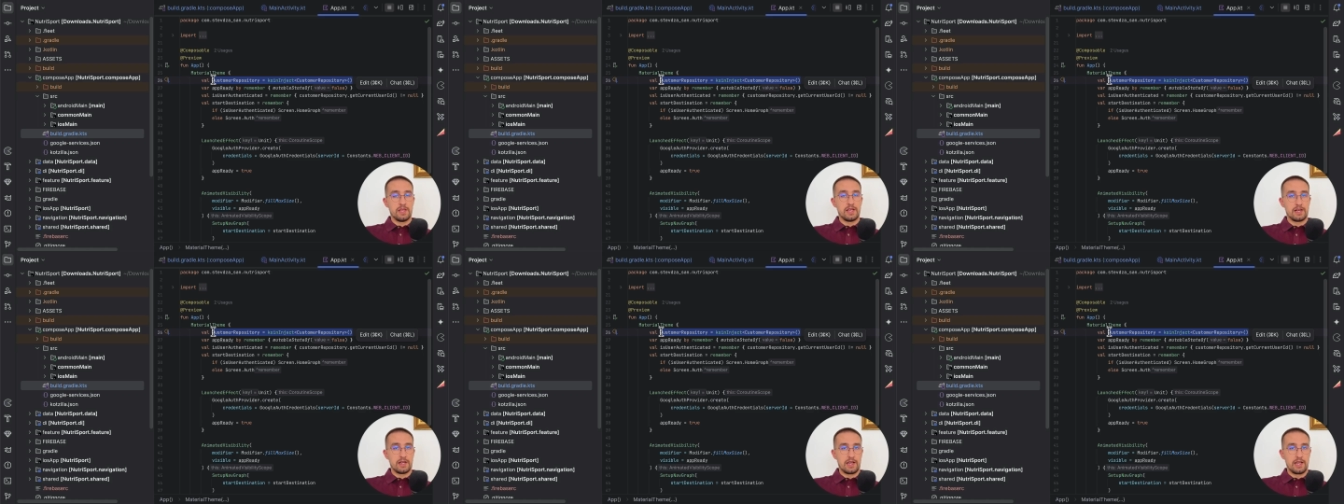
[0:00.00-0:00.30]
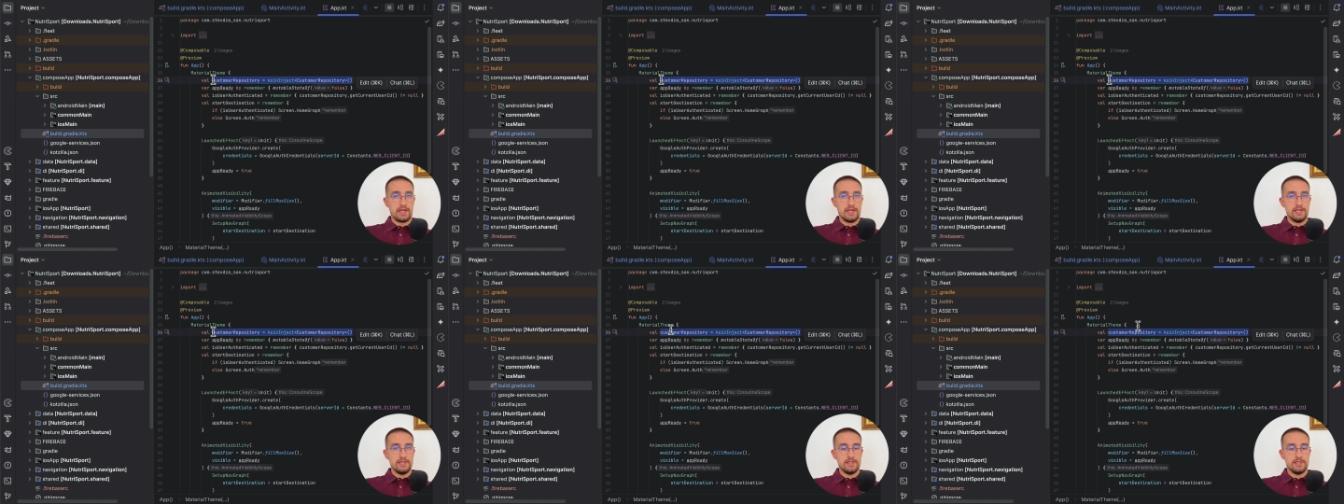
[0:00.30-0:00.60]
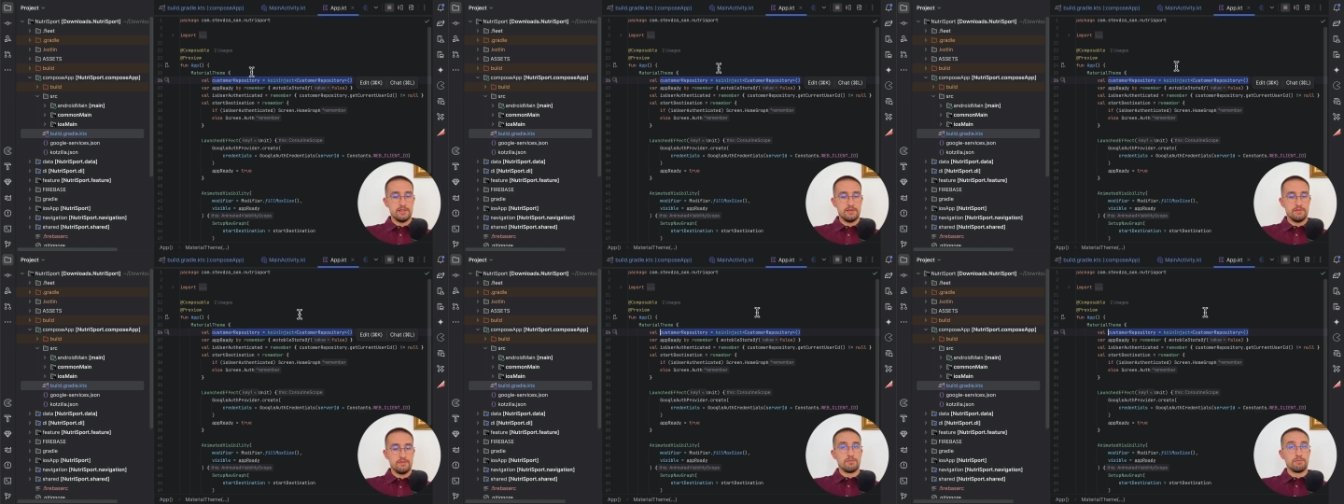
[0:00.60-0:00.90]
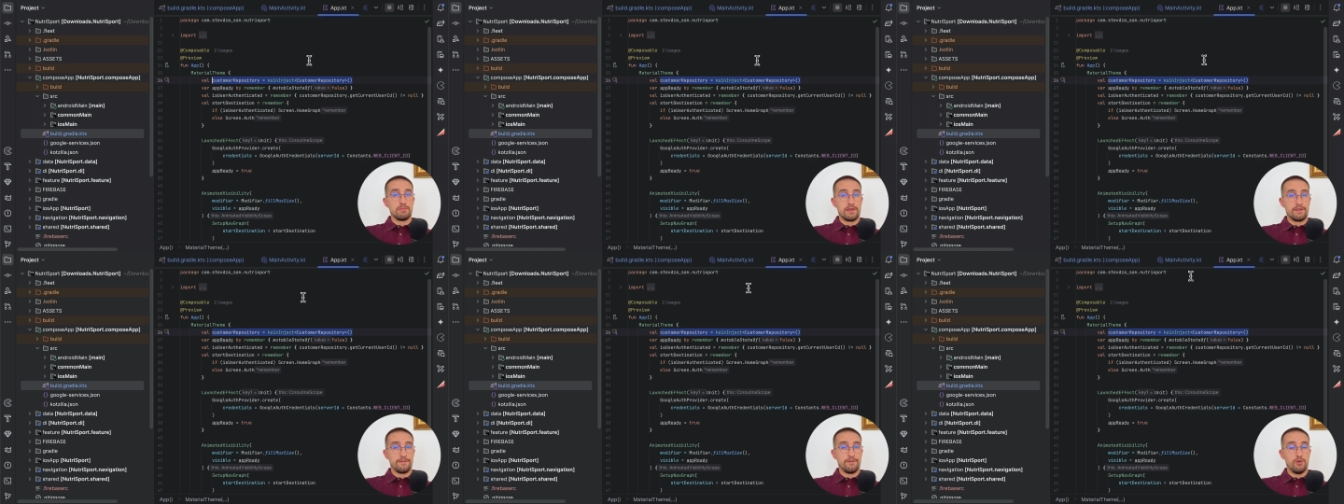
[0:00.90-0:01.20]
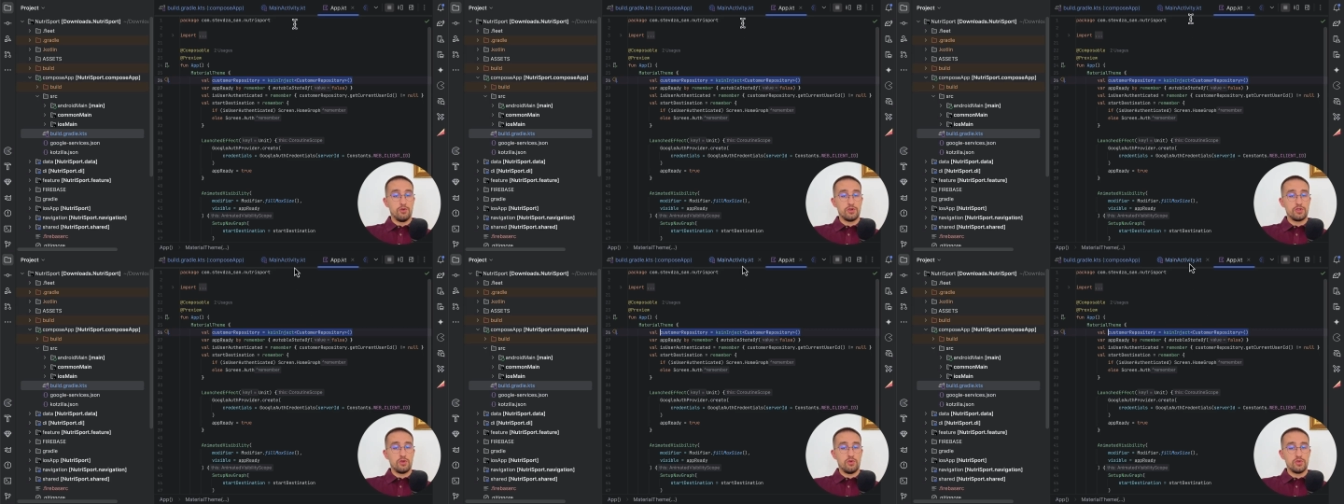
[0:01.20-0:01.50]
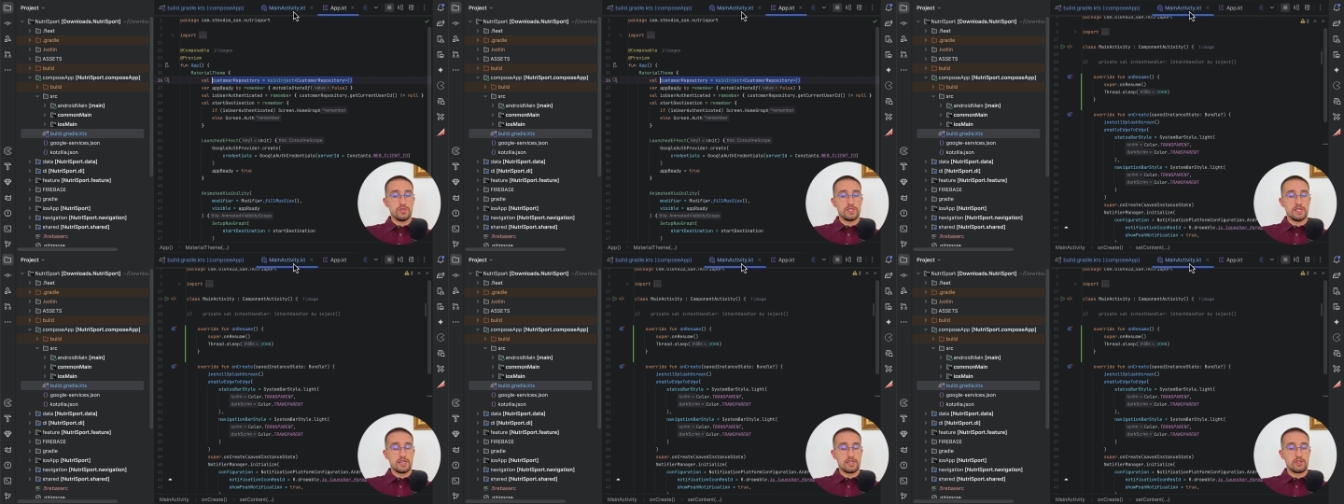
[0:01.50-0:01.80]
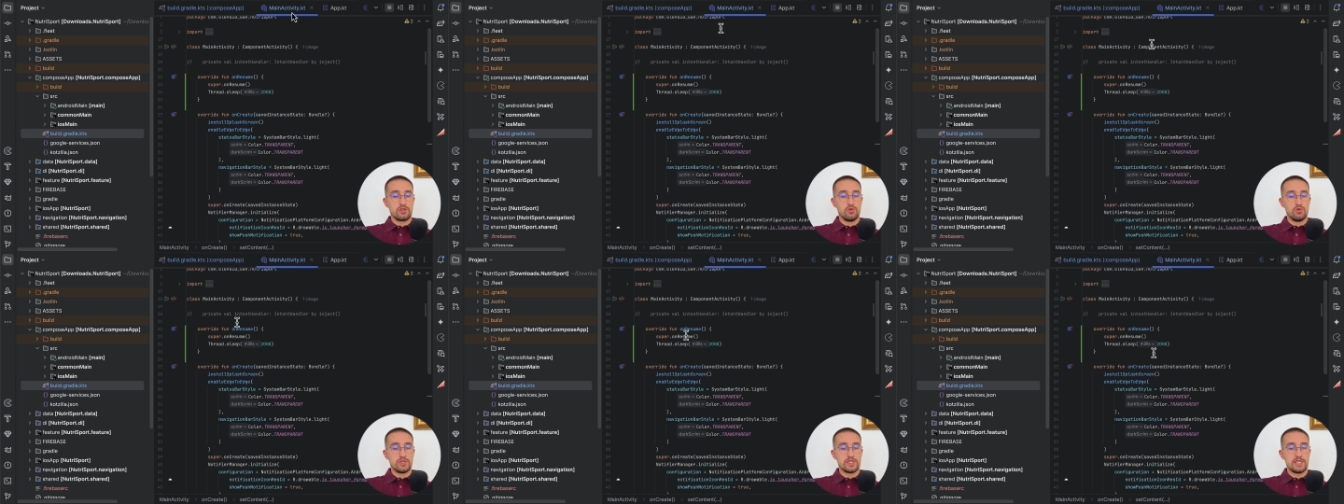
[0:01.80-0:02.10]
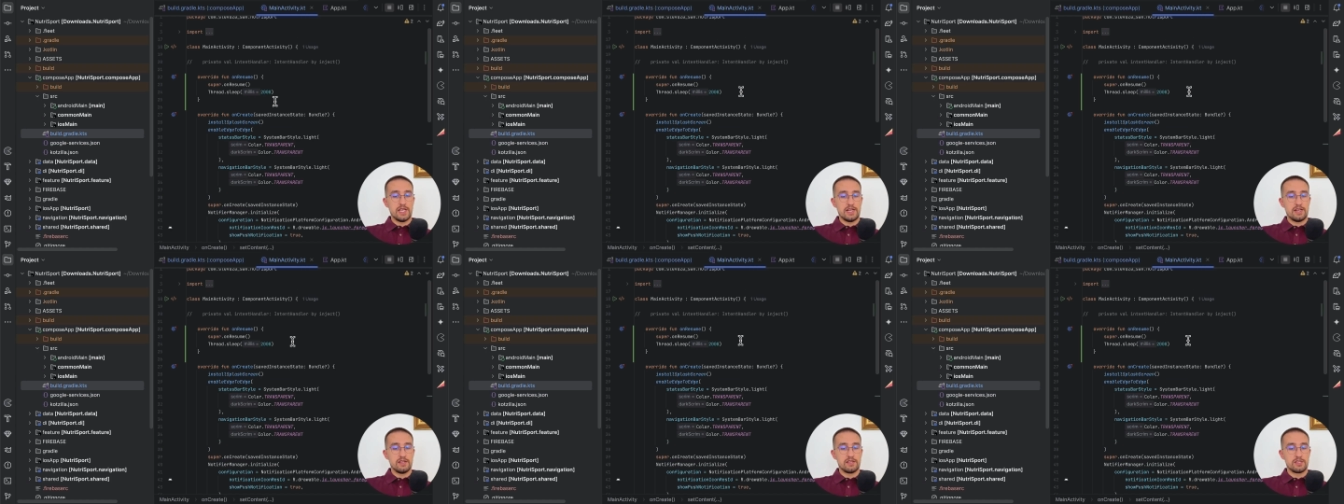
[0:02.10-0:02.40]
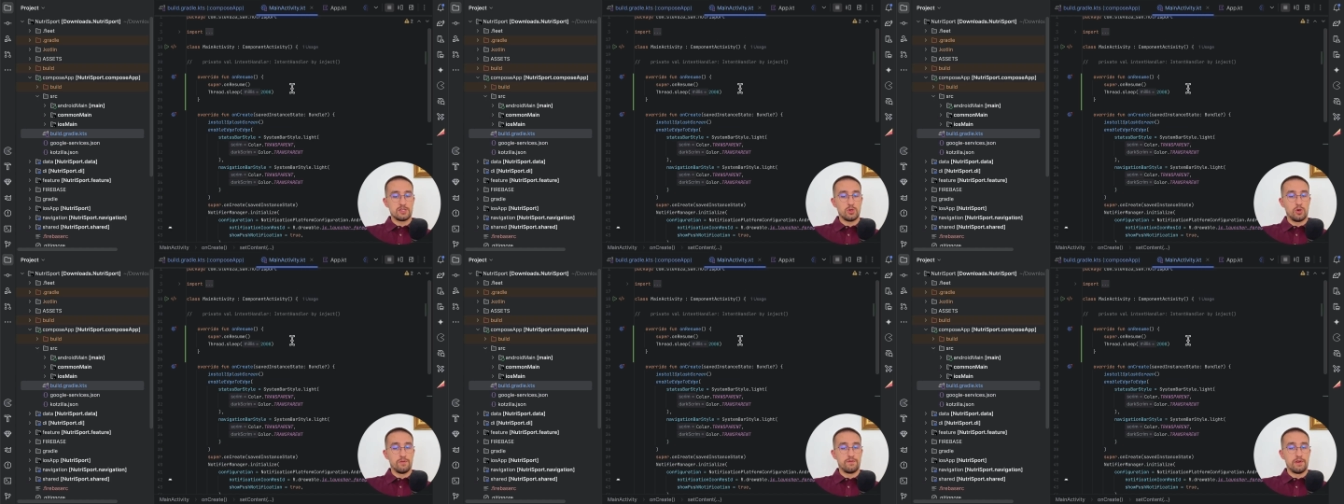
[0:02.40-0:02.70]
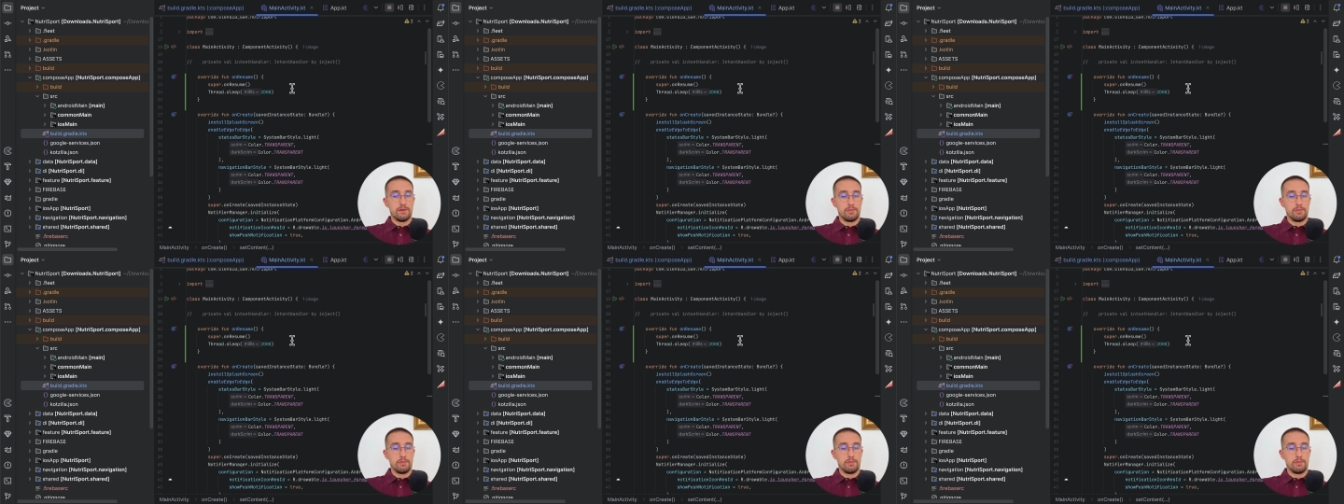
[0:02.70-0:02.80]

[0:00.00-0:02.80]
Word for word: class before those 2 seconds of